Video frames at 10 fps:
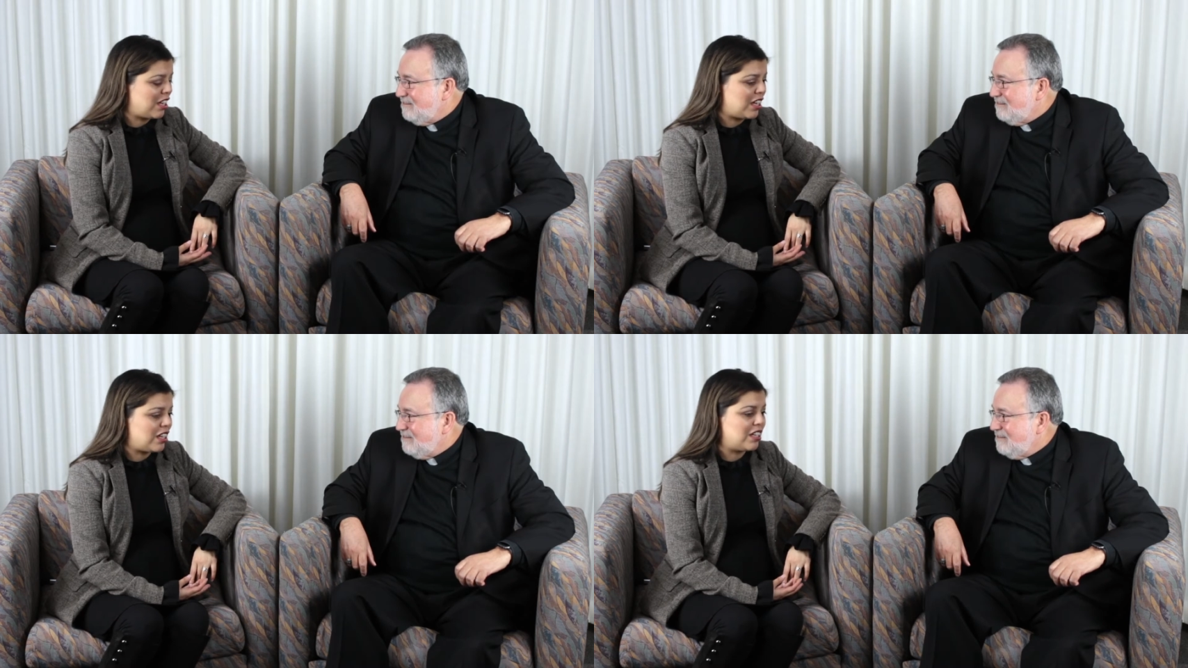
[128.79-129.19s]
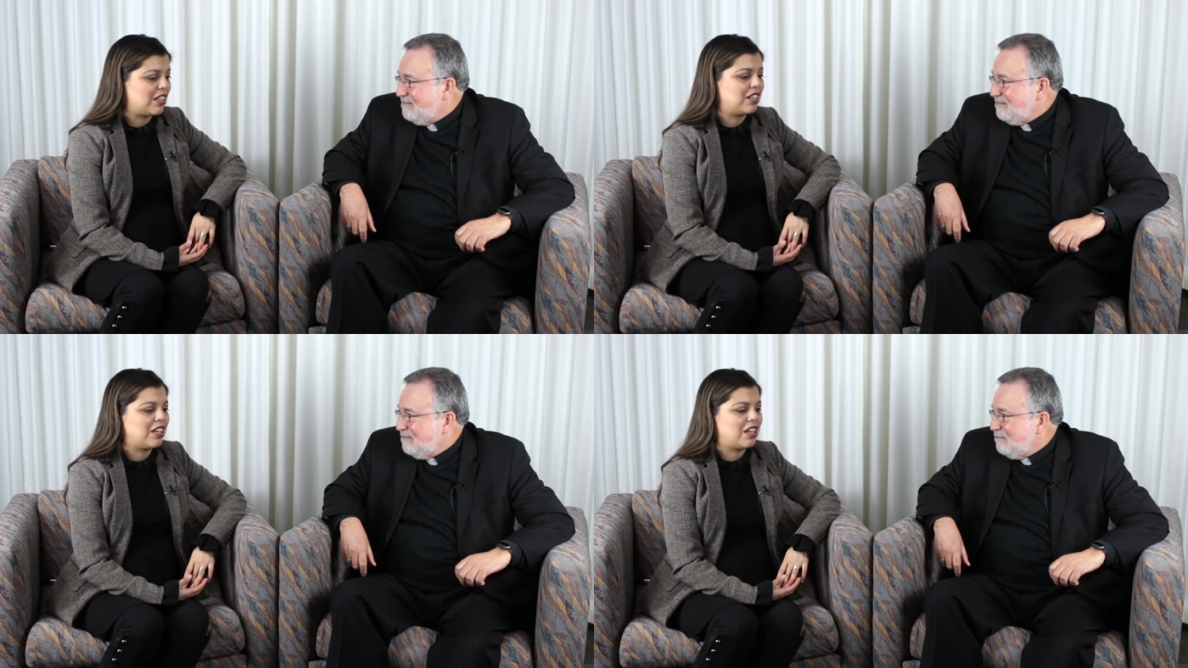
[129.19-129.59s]

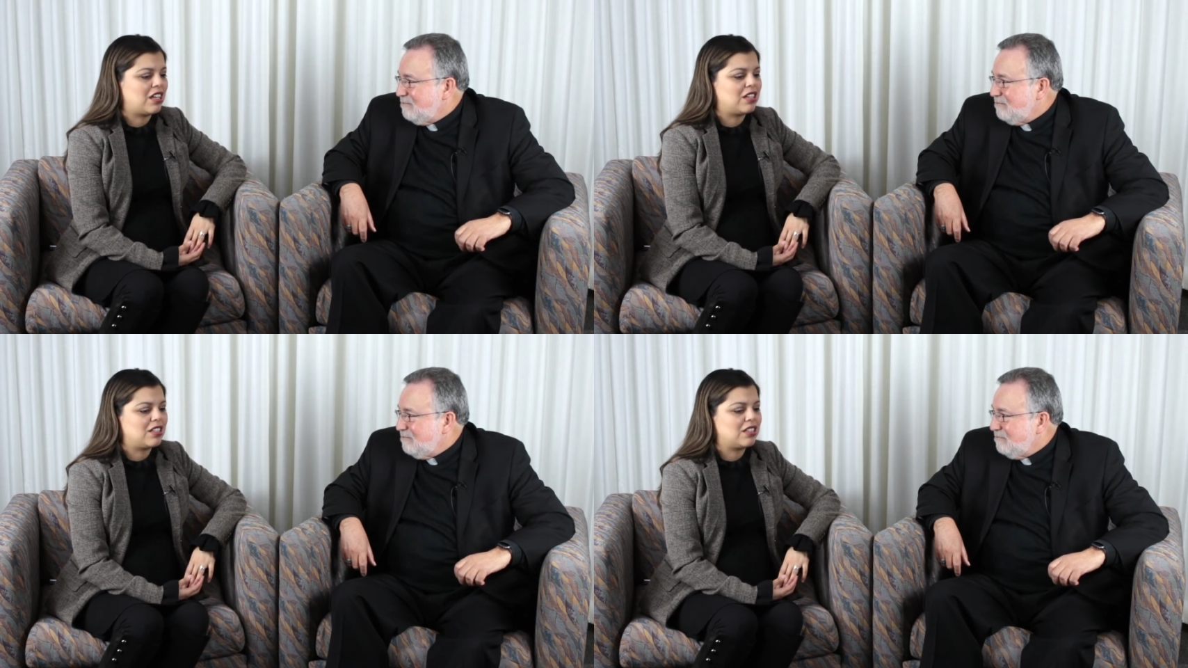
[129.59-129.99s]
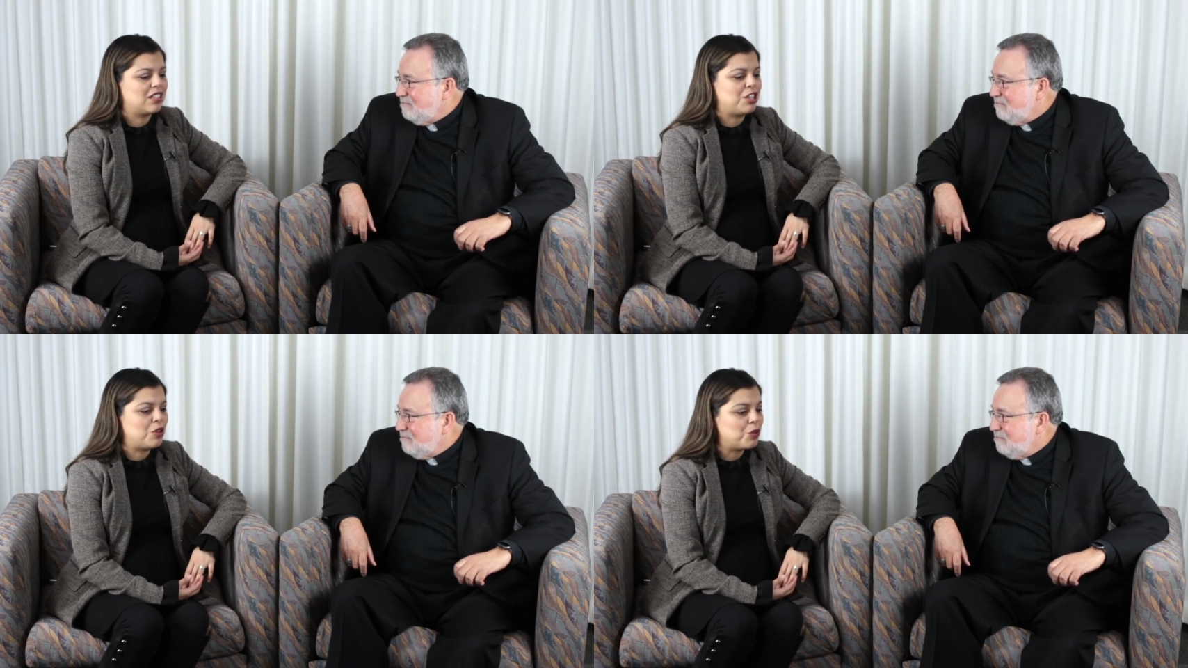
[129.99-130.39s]
Speaker 1: Uh, uh,
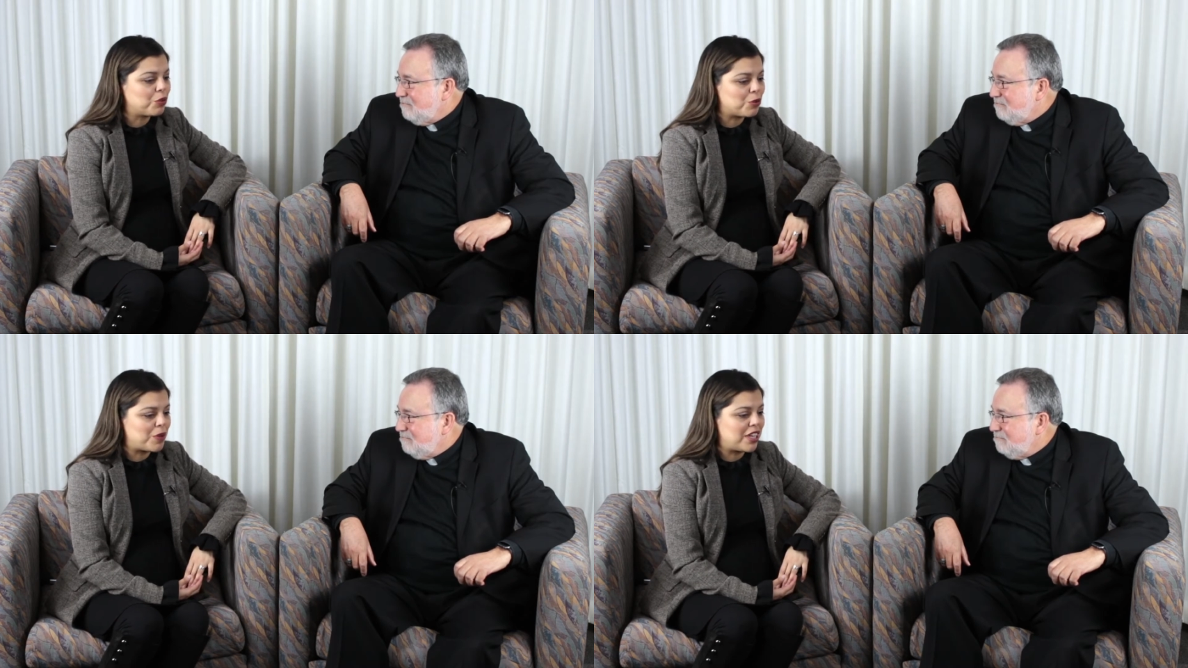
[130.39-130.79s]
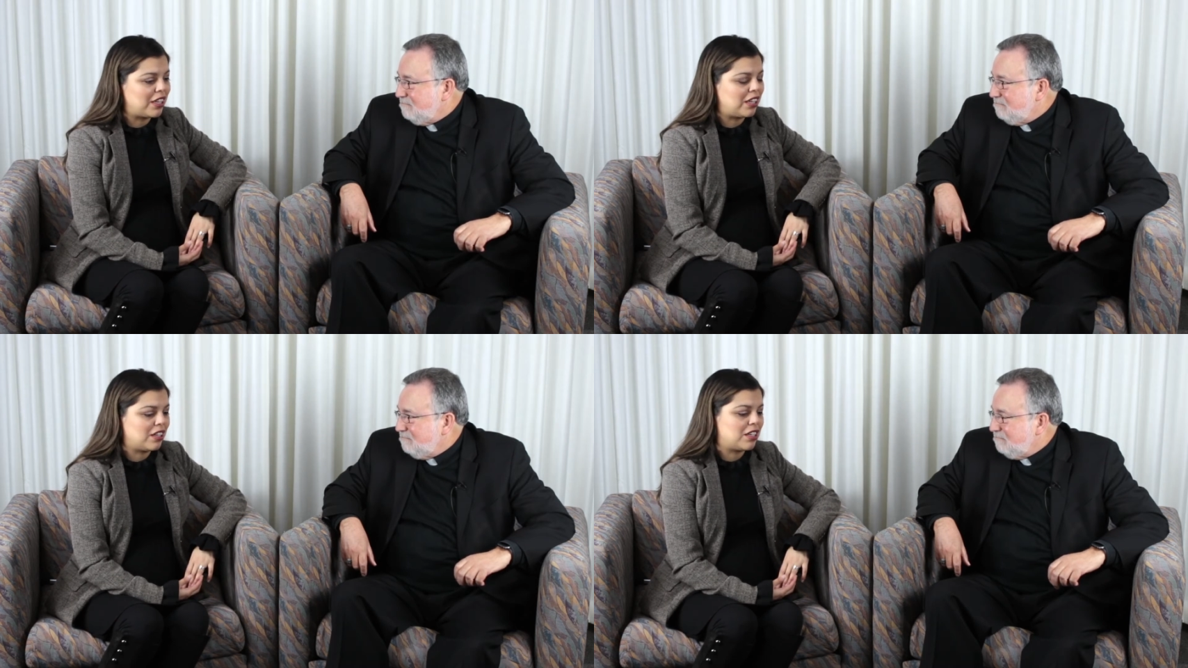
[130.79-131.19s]
the youth were
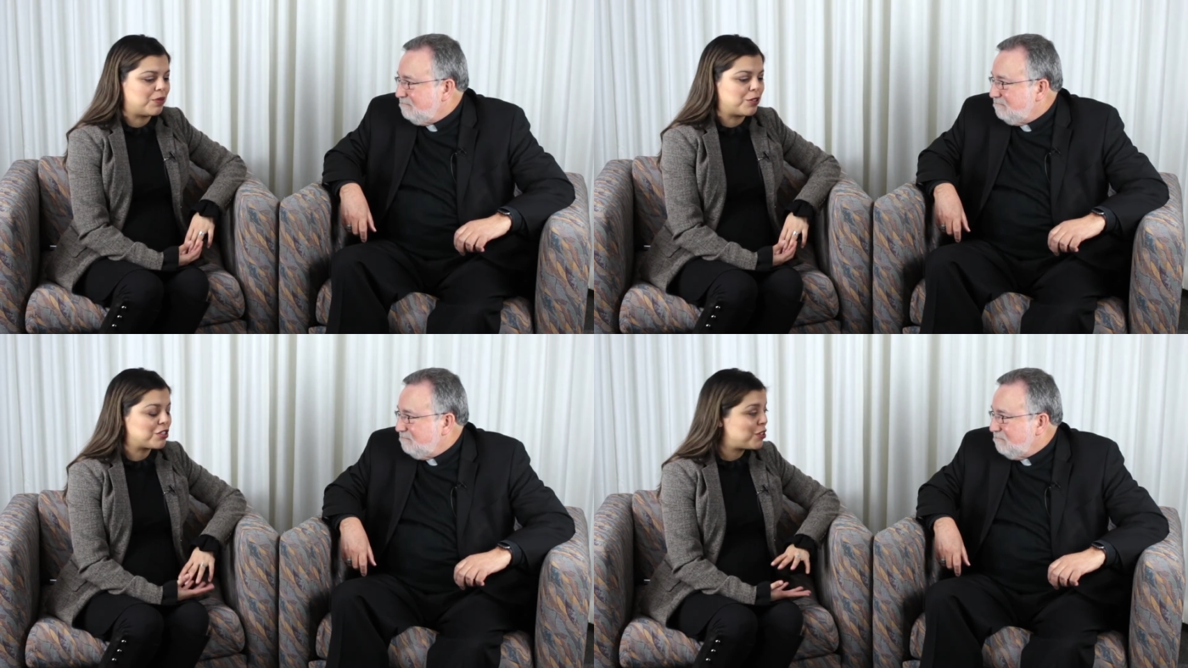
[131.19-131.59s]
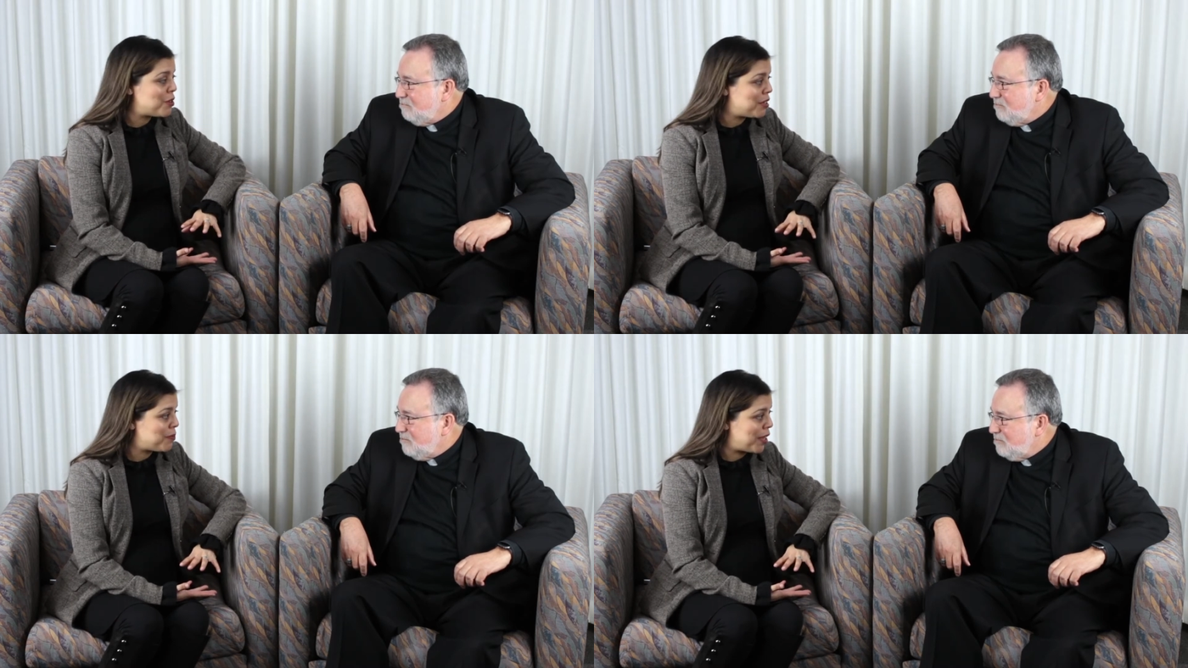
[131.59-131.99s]
being uh,
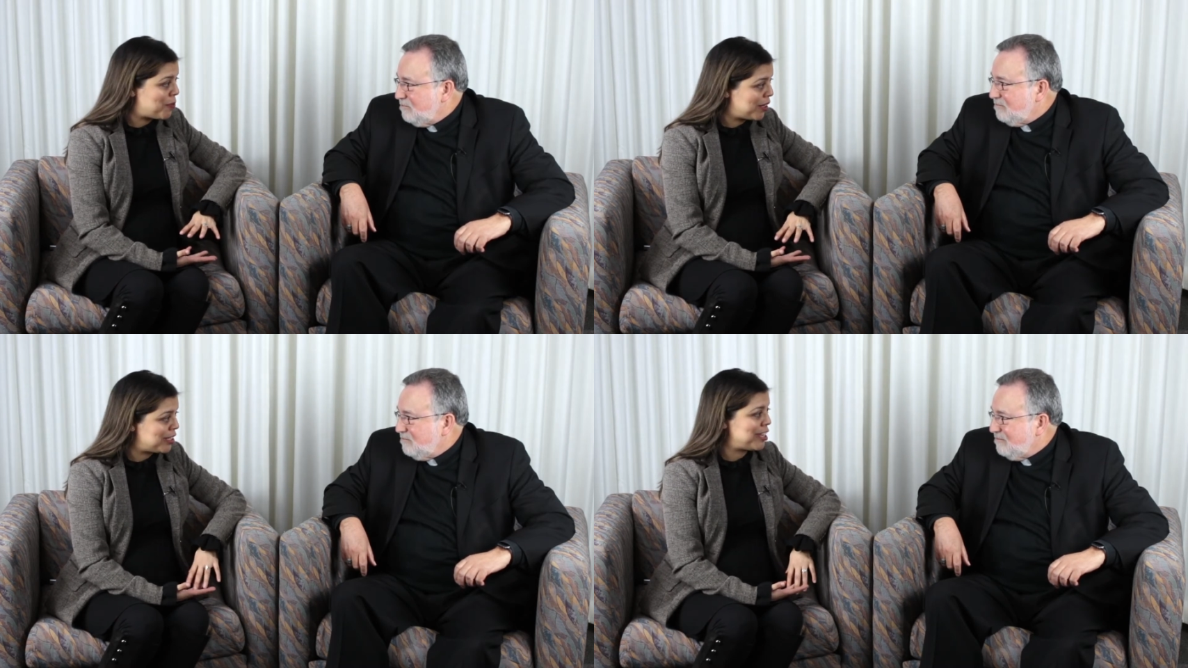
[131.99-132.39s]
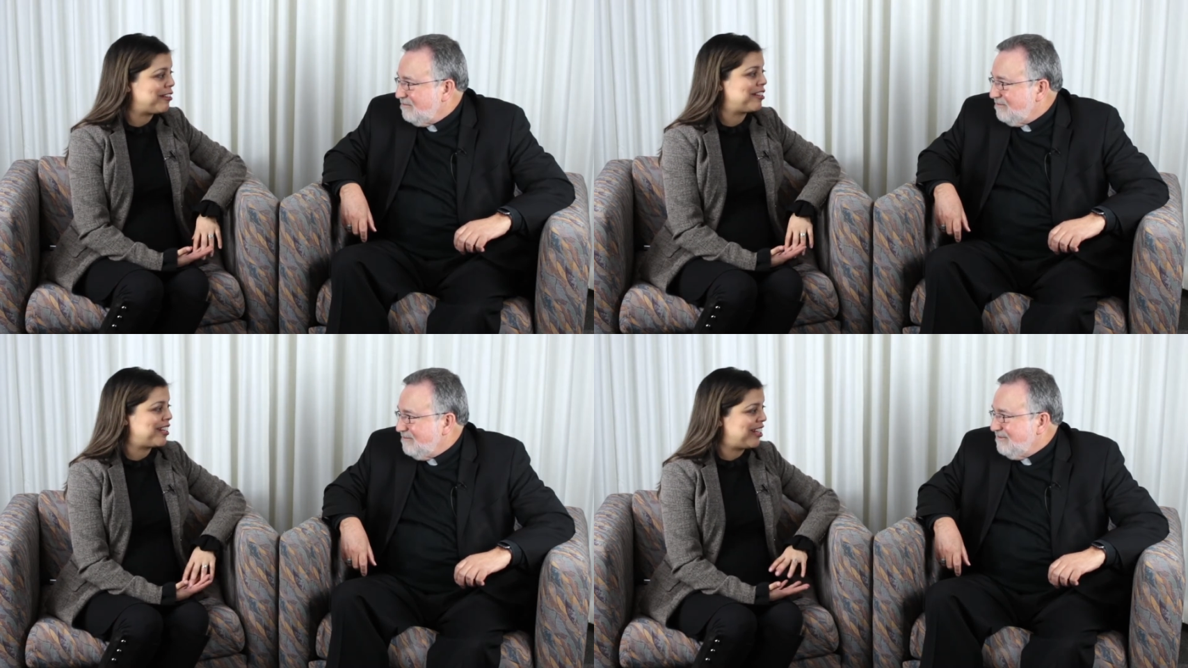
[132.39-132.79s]
persecuted by the
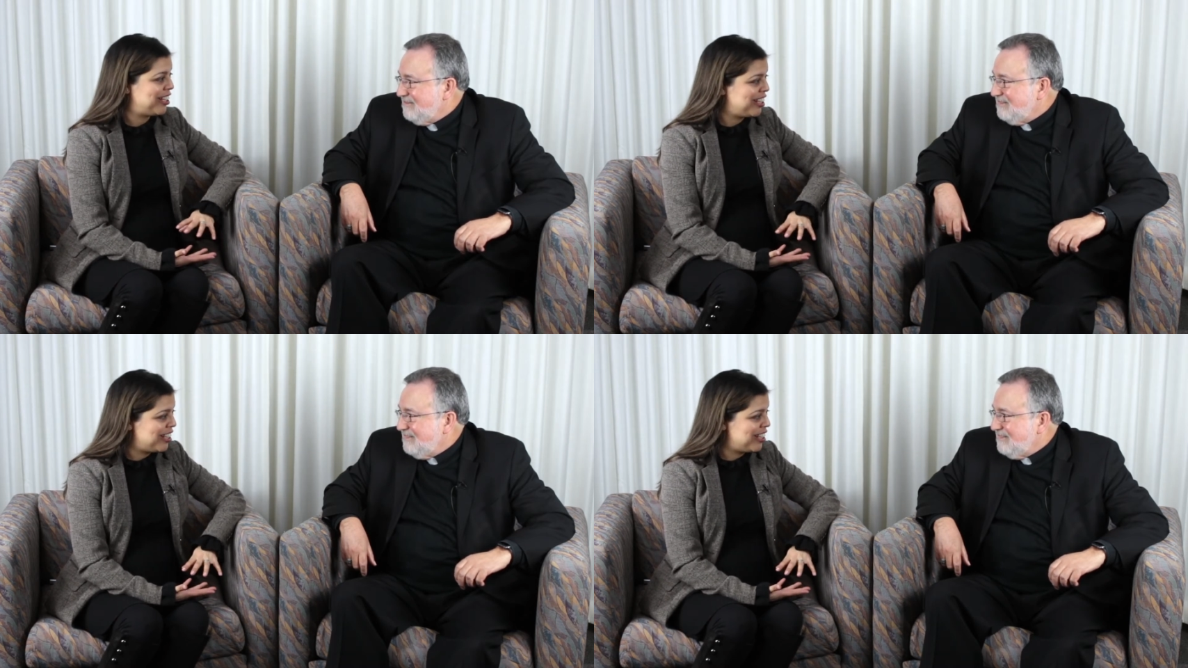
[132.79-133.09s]
military,